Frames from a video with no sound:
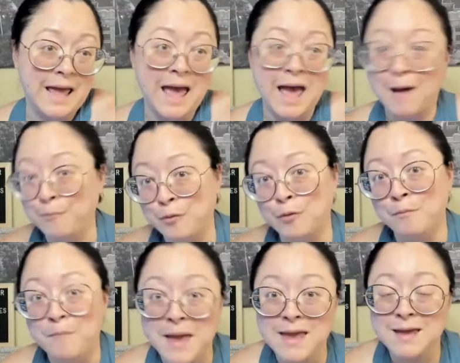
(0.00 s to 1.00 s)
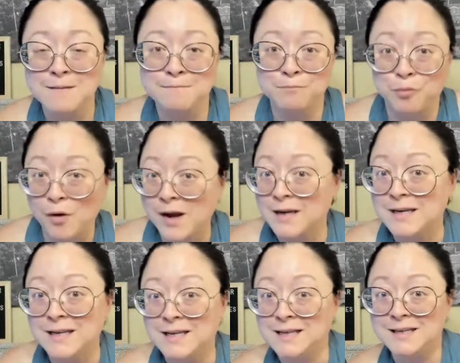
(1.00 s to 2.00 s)
apple making
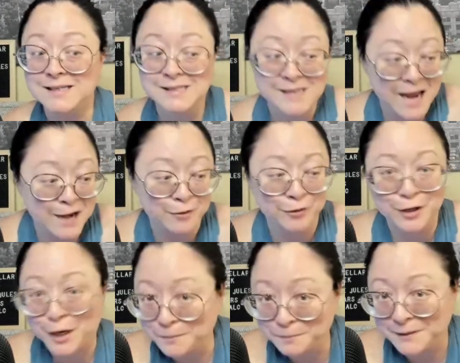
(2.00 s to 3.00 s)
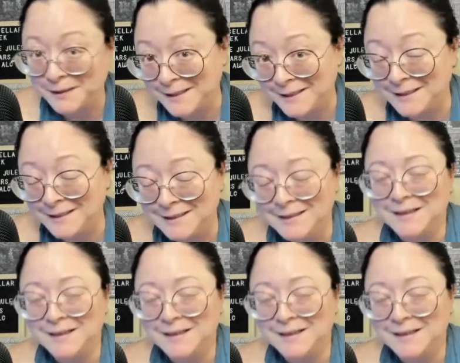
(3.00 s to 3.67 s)
brandy cider company,